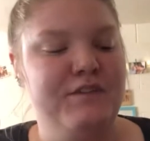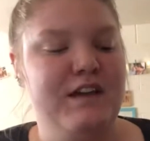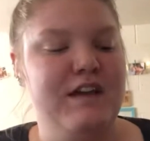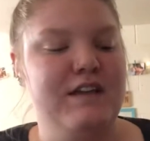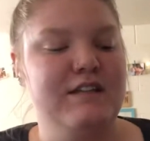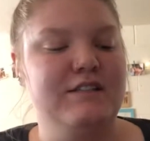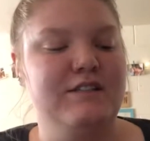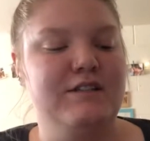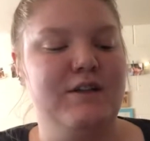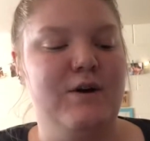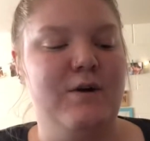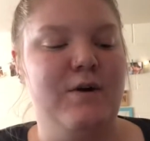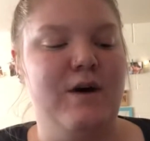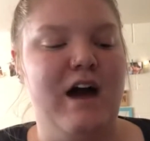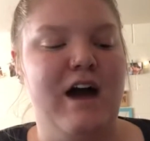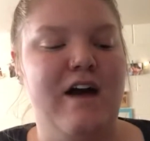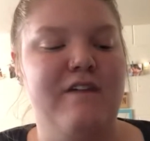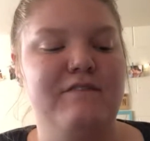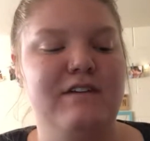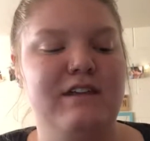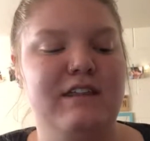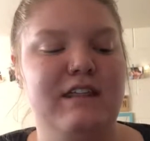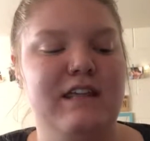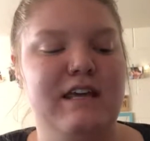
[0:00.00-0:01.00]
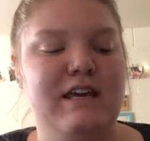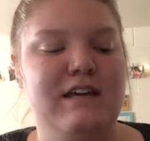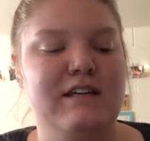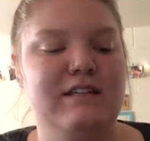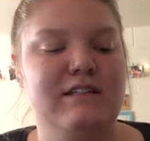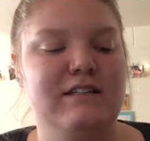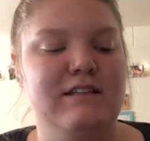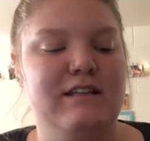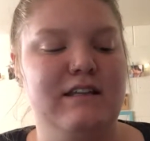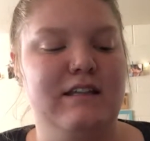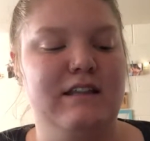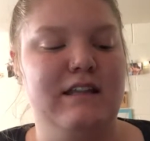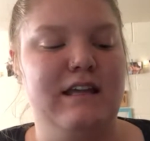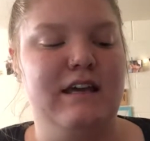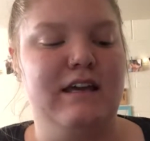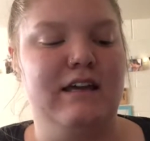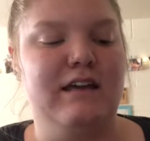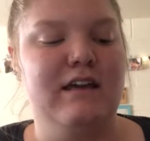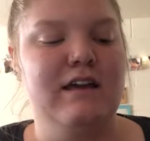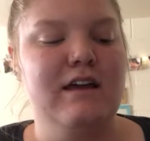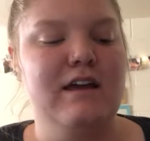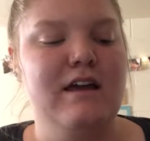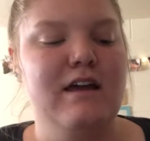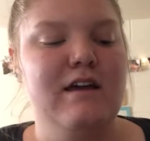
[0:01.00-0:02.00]
and so having this and like
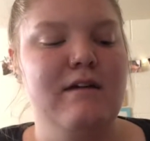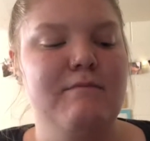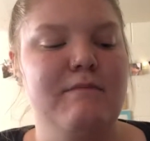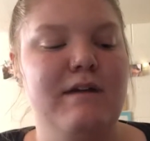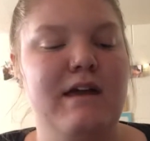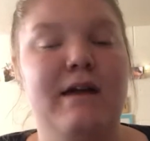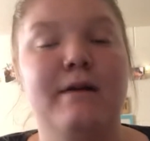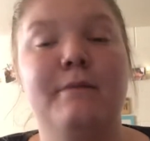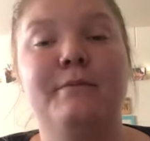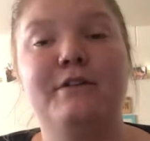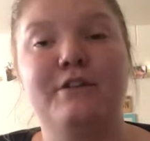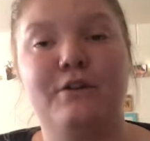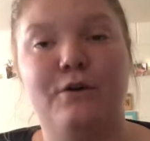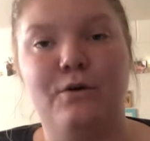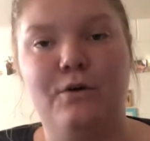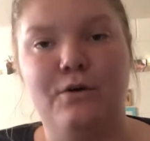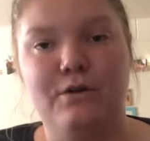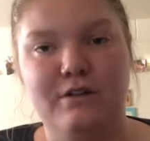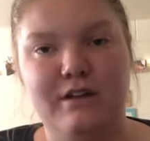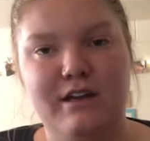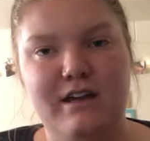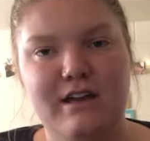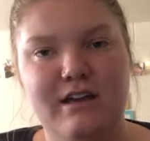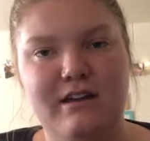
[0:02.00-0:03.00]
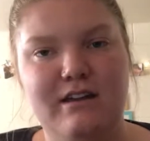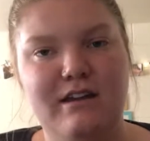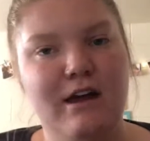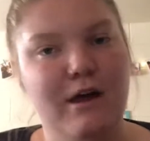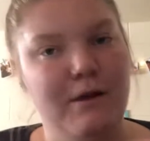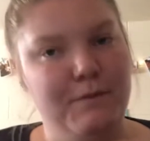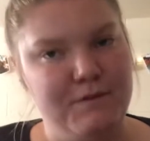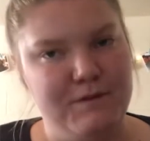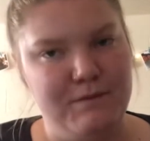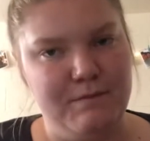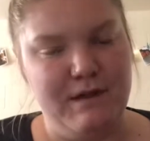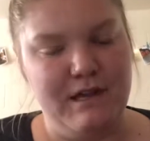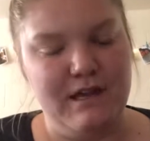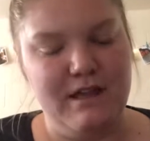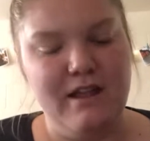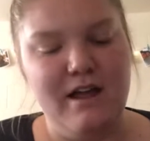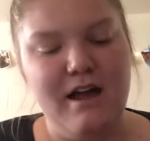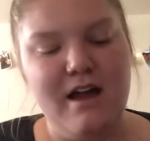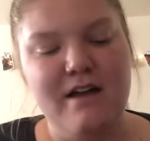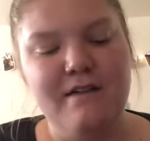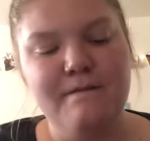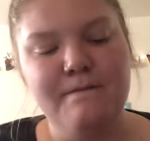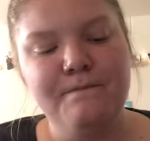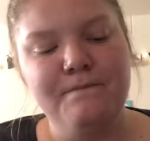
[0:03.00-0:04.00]
being able to hold it helps me a
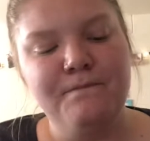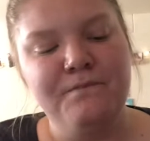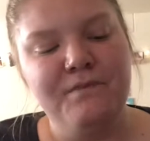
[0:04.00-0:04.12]
lot.